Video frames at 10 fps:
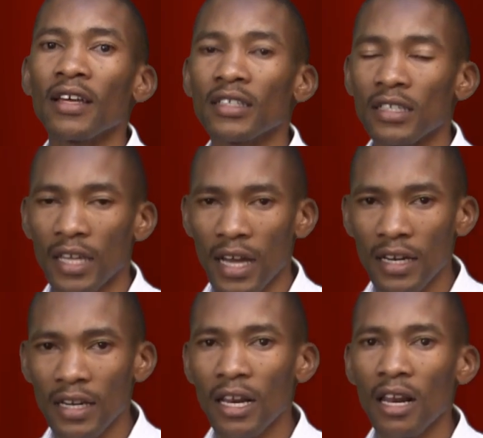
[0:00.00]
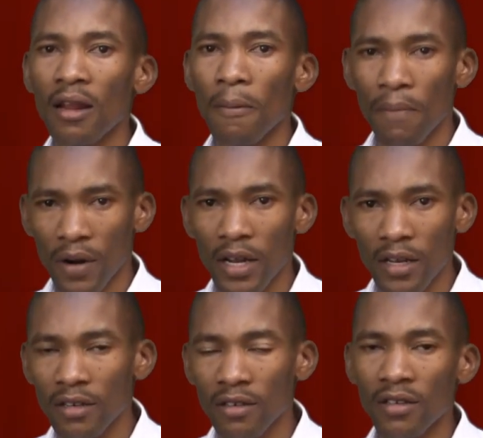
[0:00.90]
that Daniel
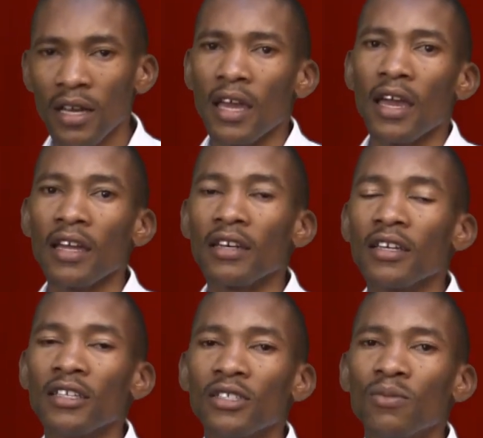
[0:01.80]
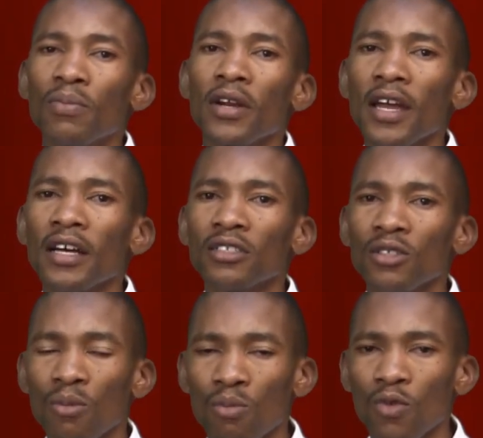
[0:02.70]
prayed, and his
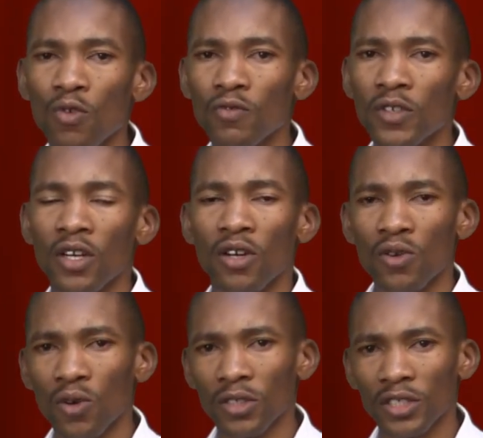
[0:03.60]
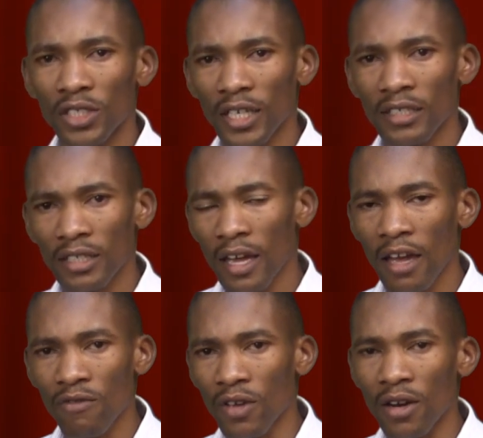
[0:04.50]
prayers moved not just
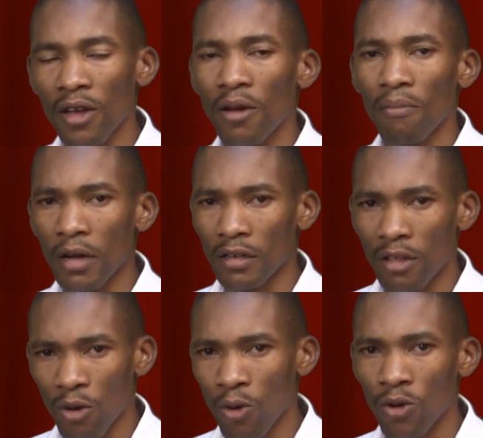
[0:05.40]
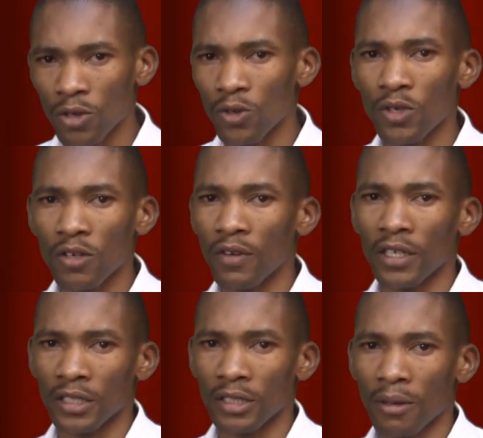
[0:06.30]
heaven, but the whole
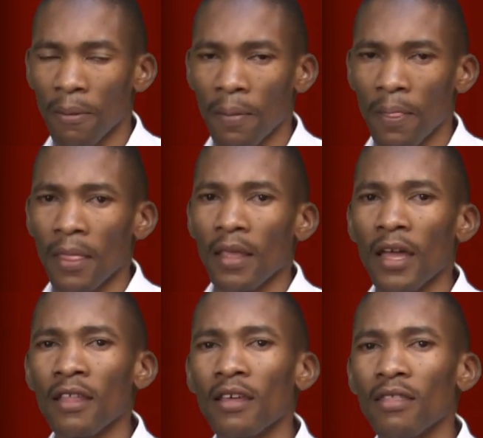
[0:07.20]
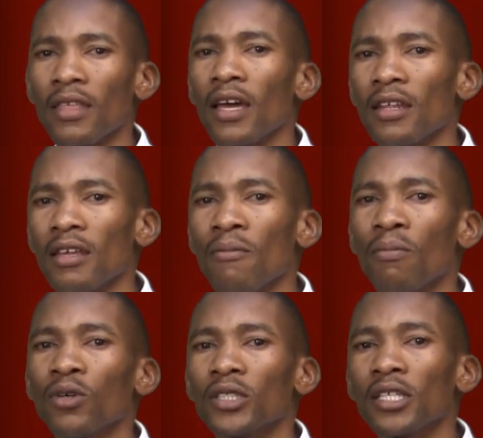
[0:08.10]
universe. And the third
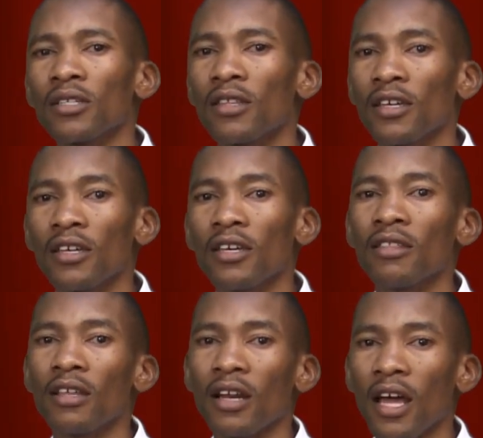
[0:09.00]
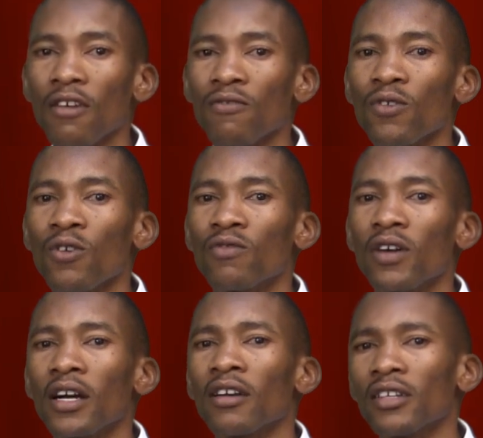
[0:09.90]
important thing in the life
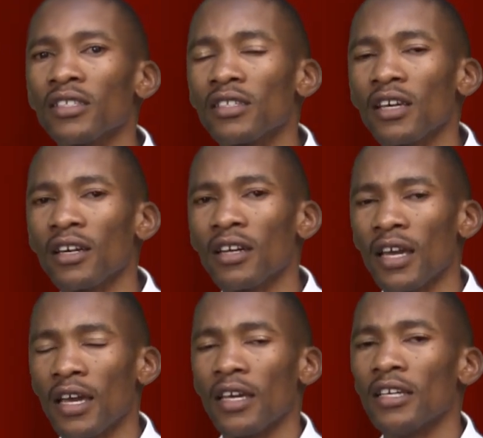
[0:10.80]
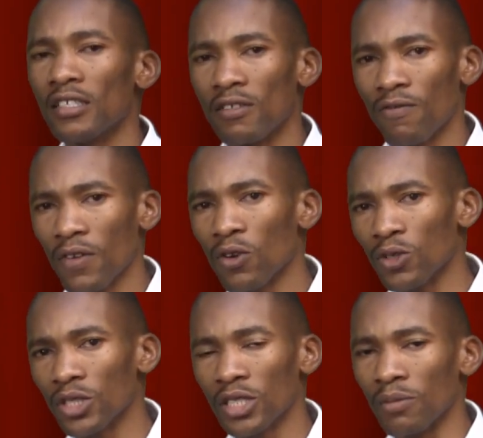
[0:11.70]
of a Christian is
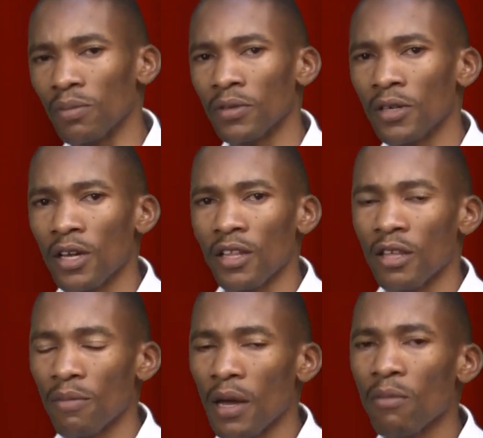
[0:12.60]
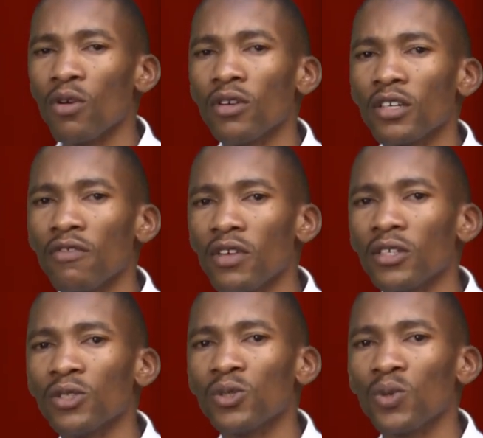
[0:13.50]
fellowship. The Bible
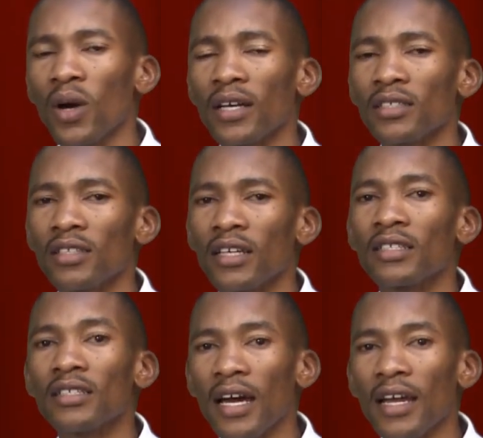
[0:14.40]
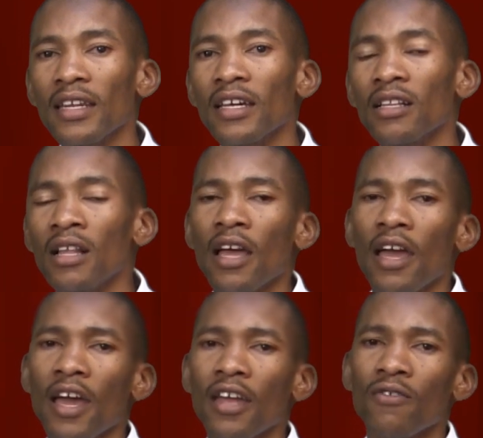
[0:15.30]
reveals to us that Daniel
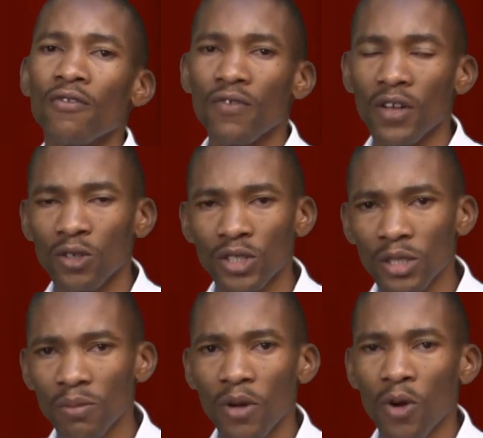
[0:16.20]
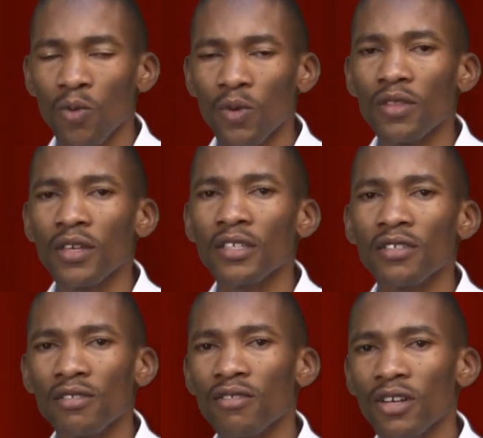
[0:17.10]
had fellowship with
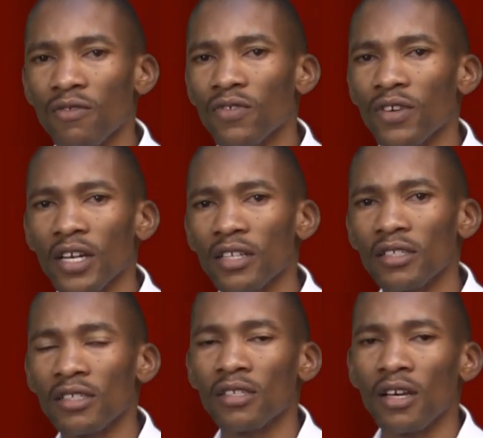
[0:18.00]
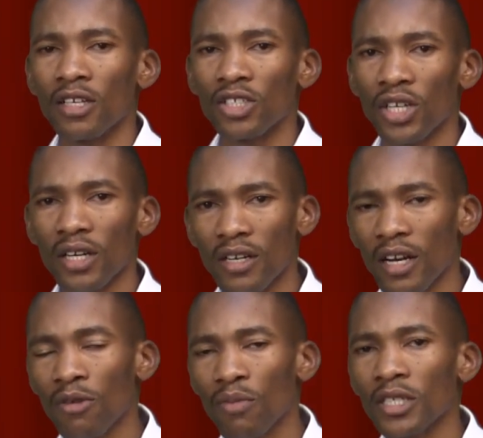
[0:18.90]
his three friends,
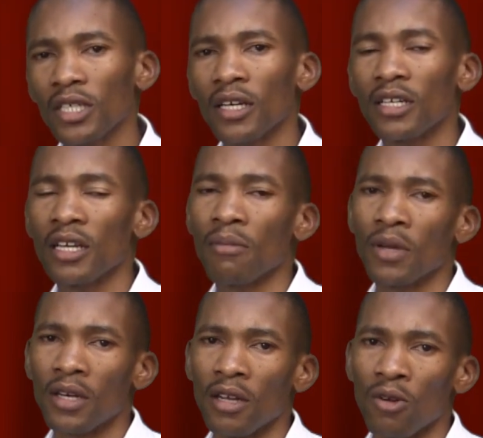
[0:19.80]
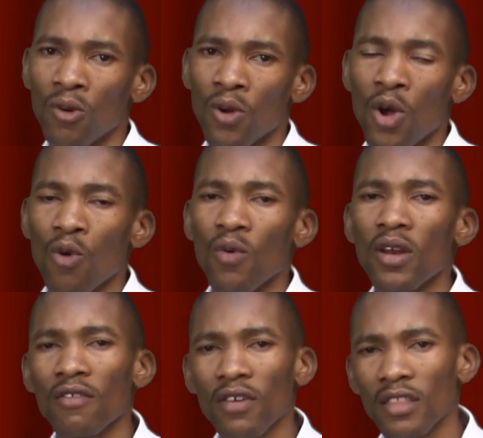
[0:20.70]
Shadrach, Meshach, and Abednego.
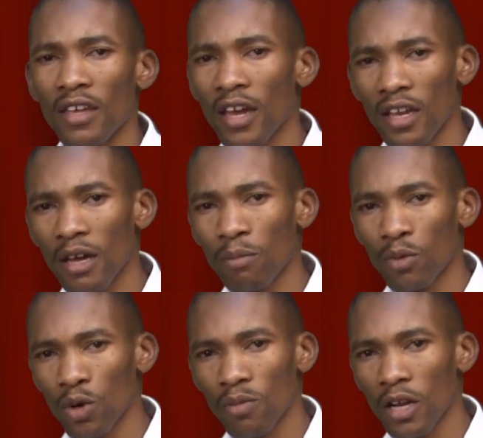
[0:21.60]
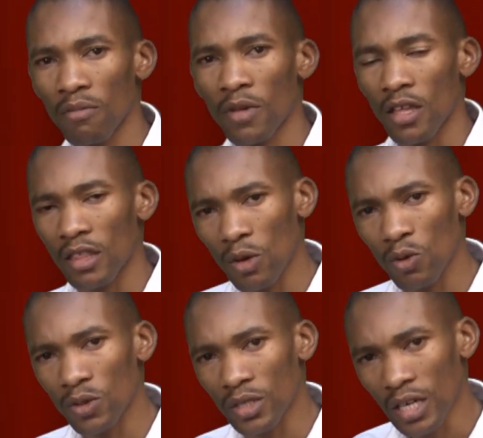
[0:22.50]
Whenever they had a problem, they
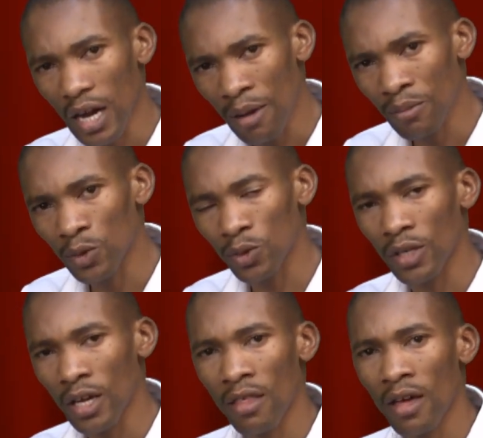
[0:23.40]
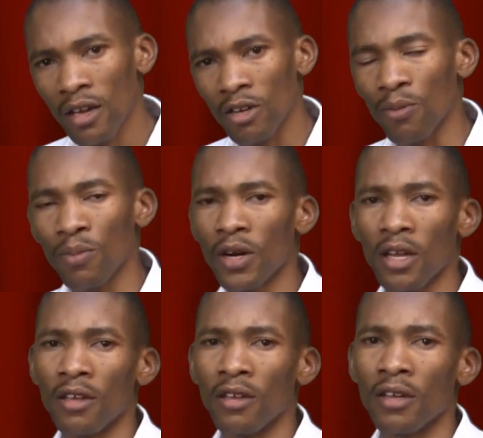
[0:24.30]
would come together and
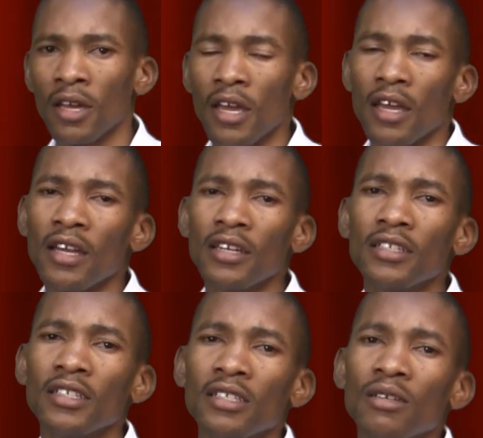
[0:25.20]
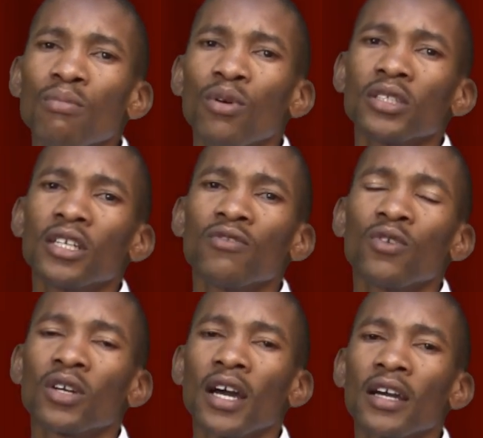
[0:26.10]
pray. And it is important
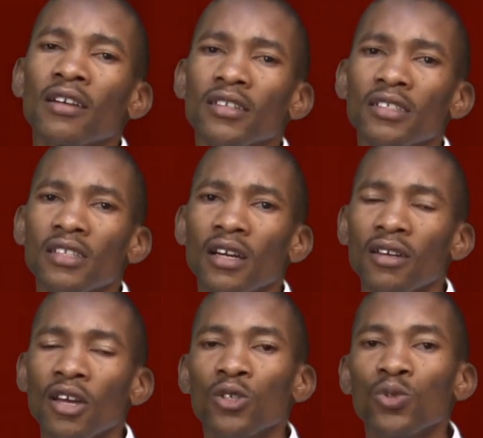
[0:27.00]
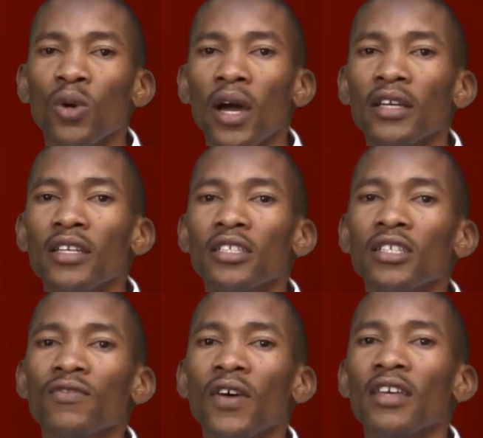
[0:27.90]
for a Christian to
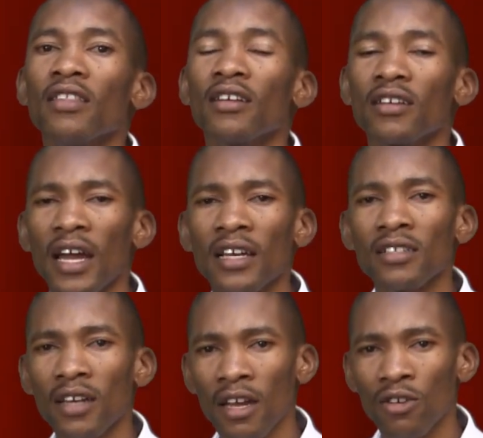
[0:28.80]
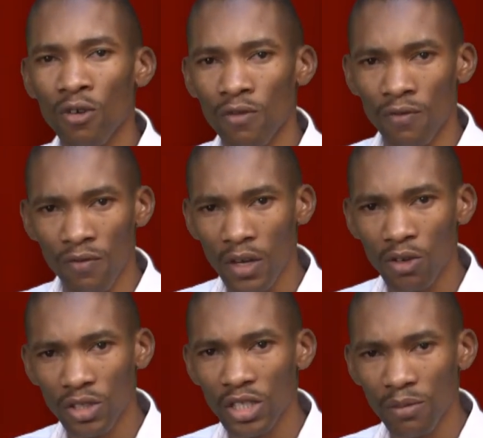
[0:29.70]
identify the right kind of
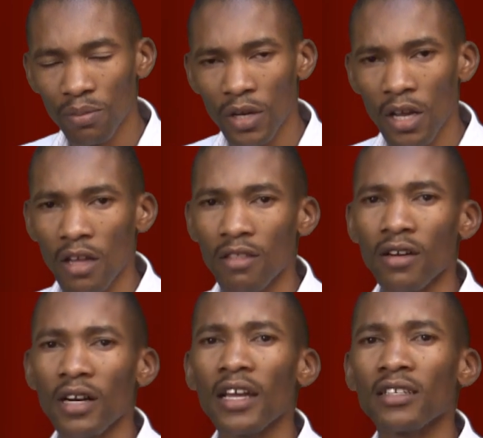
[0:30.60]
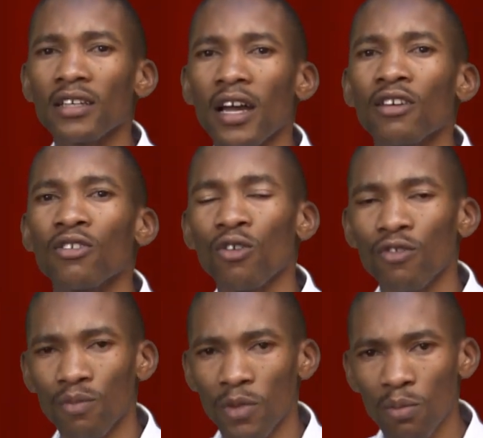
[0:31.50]
fellowship, the right kind
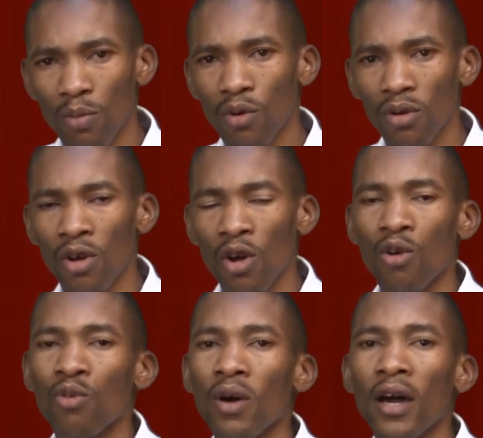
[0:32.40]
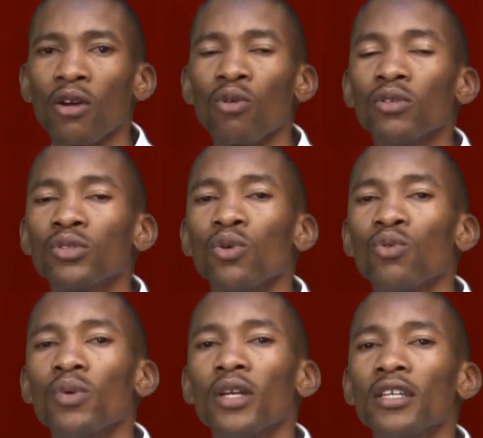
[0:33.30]
of people who are
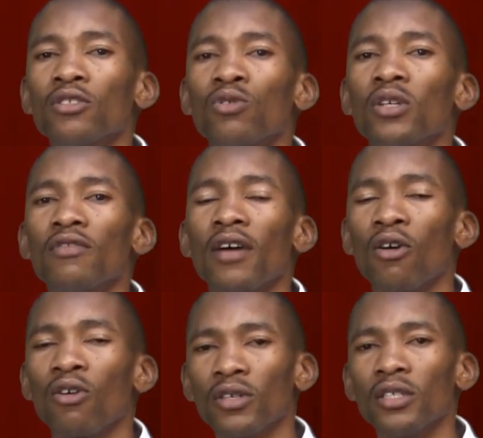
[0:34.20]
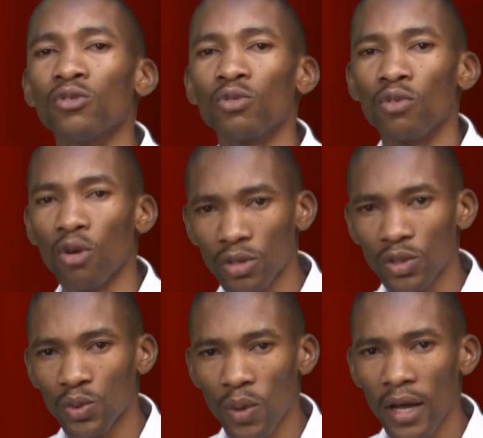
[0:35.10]
also willing to live according to
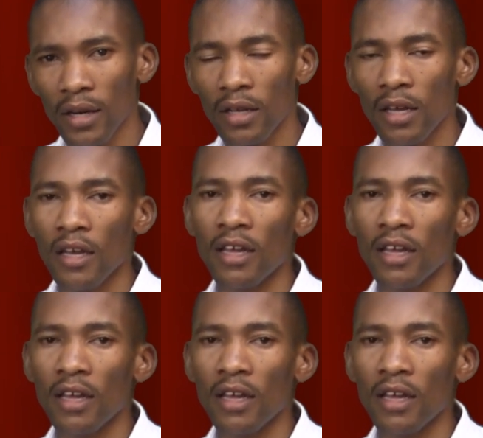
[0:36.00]
God's word,